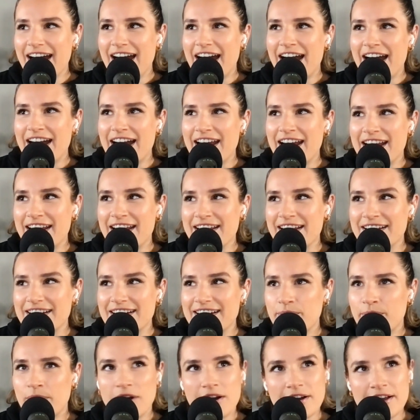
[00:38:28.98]
I
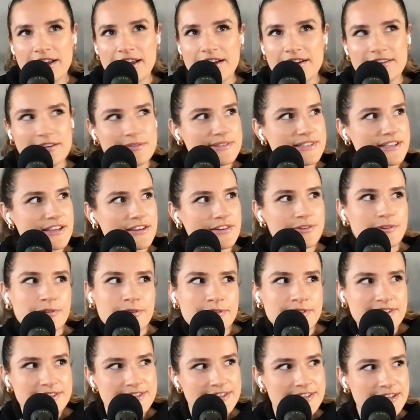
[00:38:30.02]
walk in and I was like,
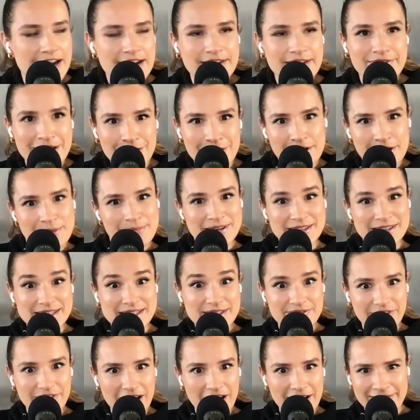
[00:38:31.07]
ooh, this is kind of eerie, but it's
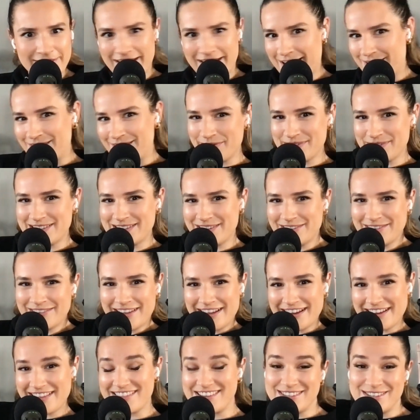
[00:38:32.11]
fun. Like, I was still in
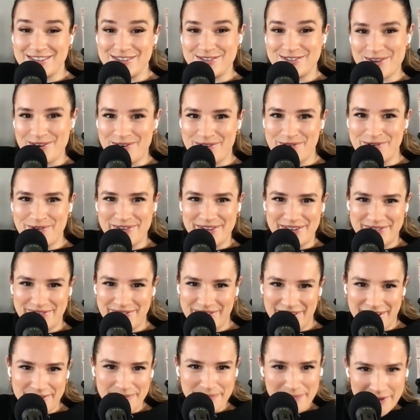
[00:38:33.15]
like, this is so cool and
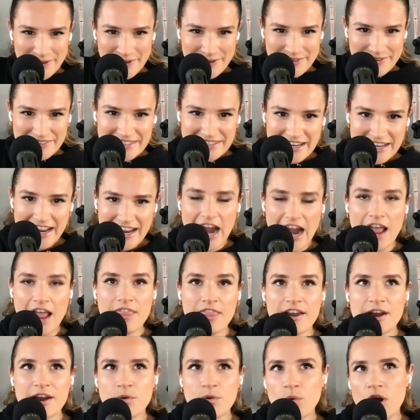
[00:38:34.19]
fun mode. And
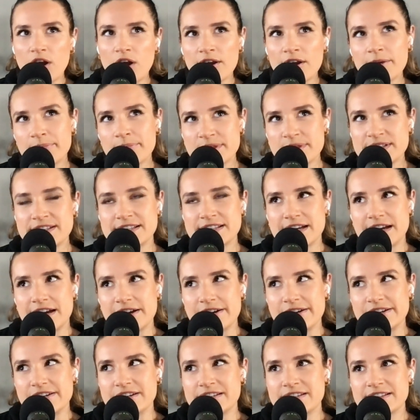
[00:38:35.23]
then I walk up the
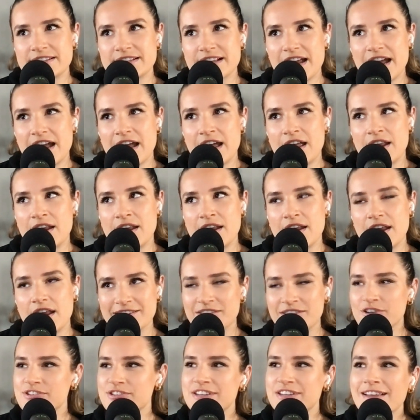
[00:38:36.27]
stairs and
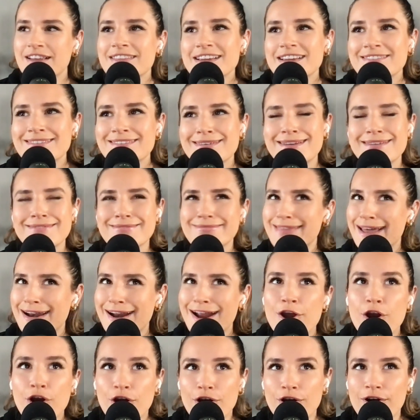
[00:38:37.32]
there's nothing like that
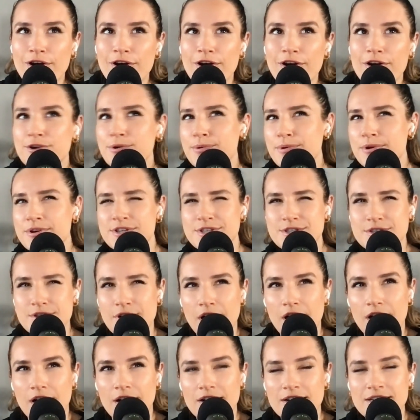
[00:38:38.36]
I heard or
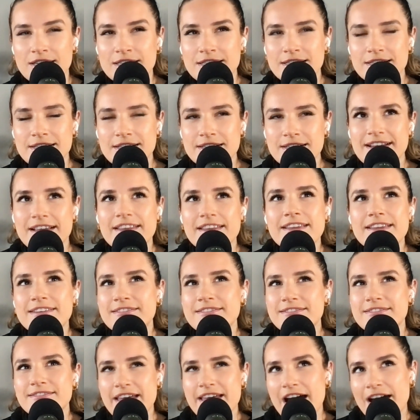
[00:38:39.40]
saw,
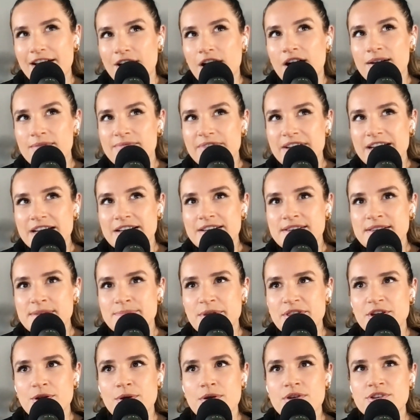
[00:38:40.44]
nothing that obvious,
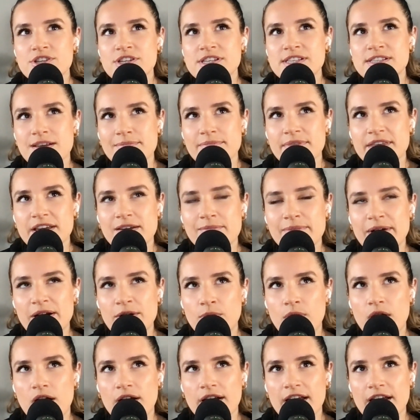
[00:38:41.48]
but there was just something about
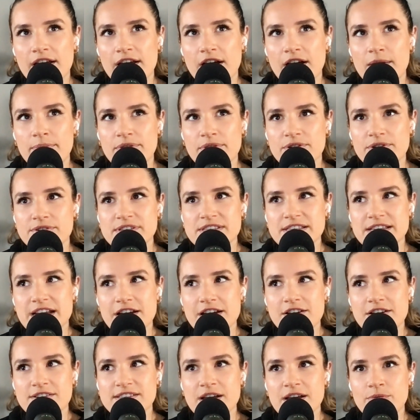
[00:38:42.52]
walking up those
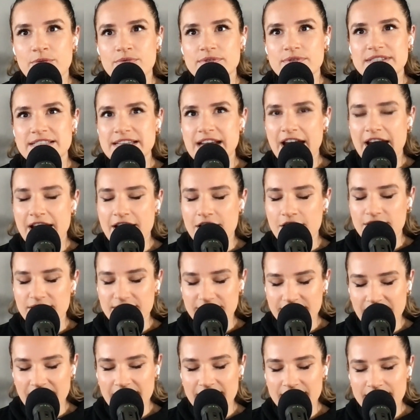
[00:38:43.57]
stairs that
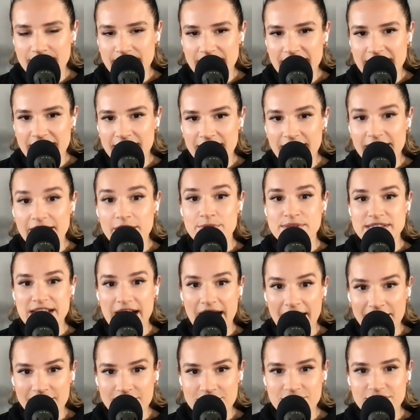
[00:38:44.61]
terrified me. Like it was
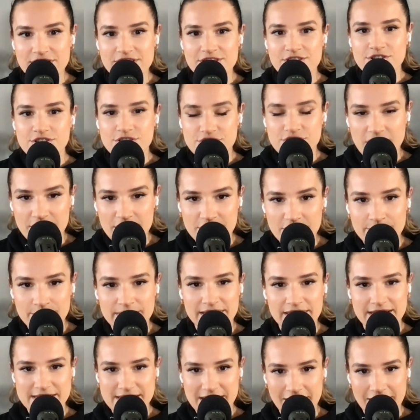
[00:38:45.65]
actually
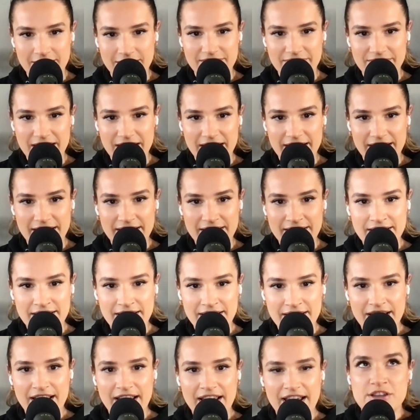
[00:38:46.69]
genuinely terrifying.
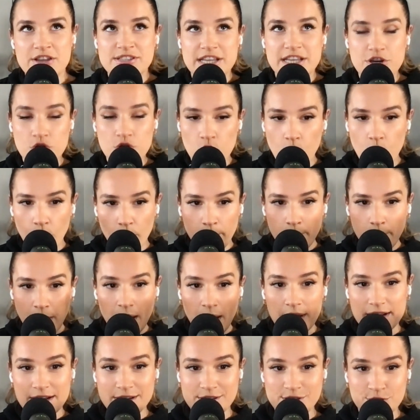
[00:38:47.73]
It's like your whole
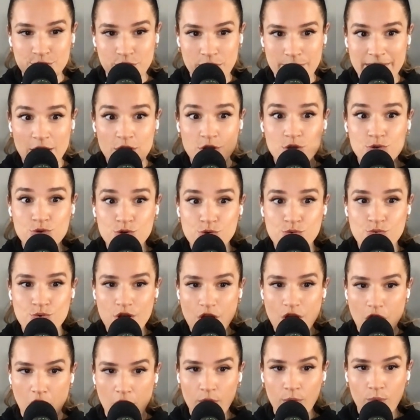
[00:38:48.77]
body is screaming at you to
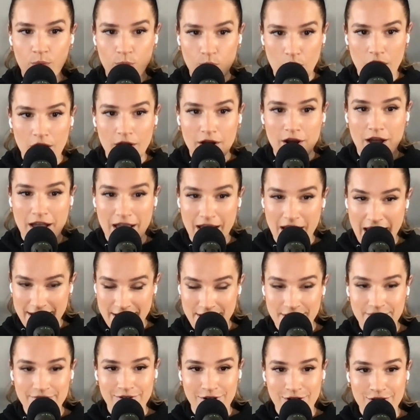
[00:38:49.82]
not walk
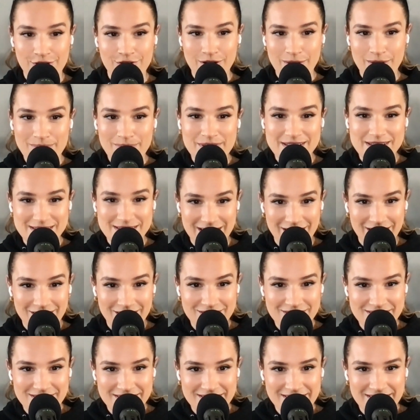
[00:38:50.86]
any further up the
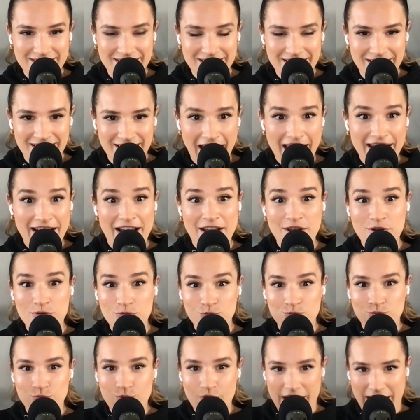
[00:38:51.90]
stairs. And I
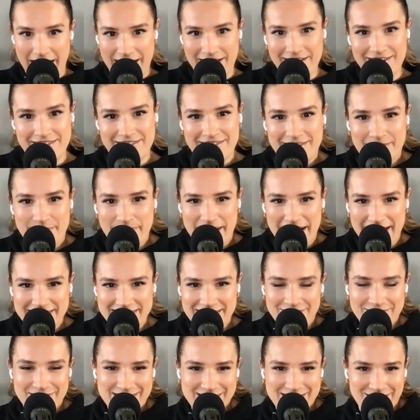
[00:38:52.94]
ran back
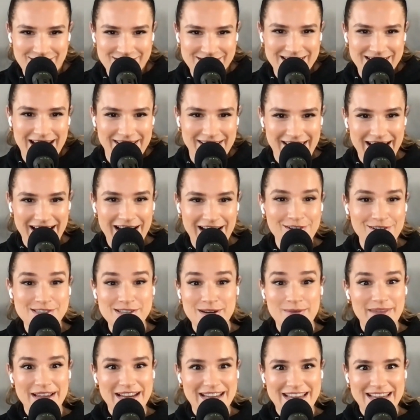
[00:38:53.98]
down the stairs and out of that house. So
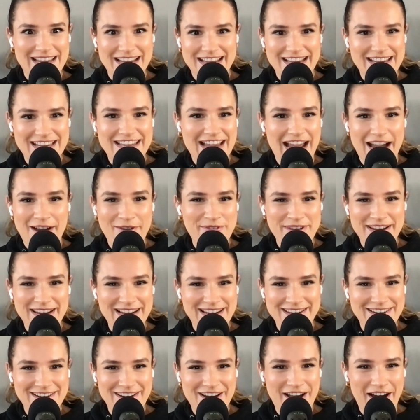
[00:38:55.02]
I'm like, yeah, we
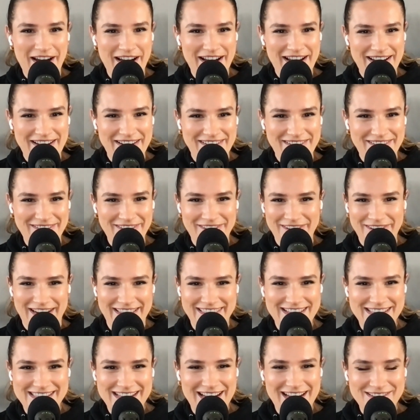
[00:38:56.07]
cannot look at
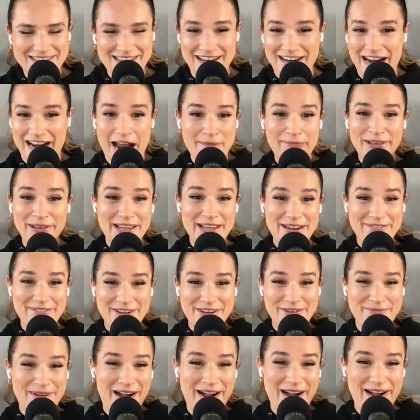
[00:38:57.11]
this house. Like, I believe
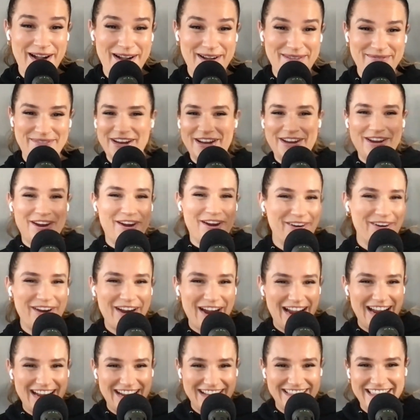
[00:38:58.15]
you, mom. You're
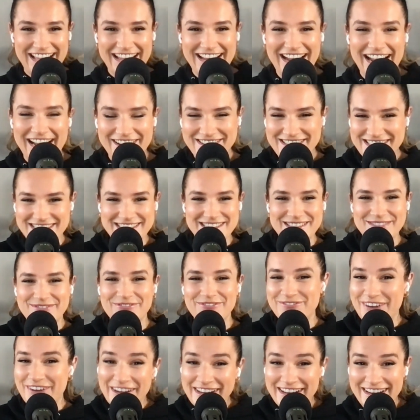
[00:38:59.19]
right. That house is
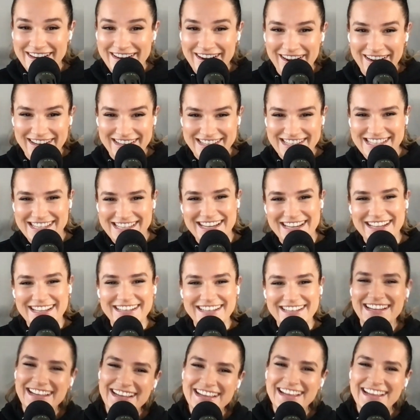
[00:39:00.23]
fucking haunted.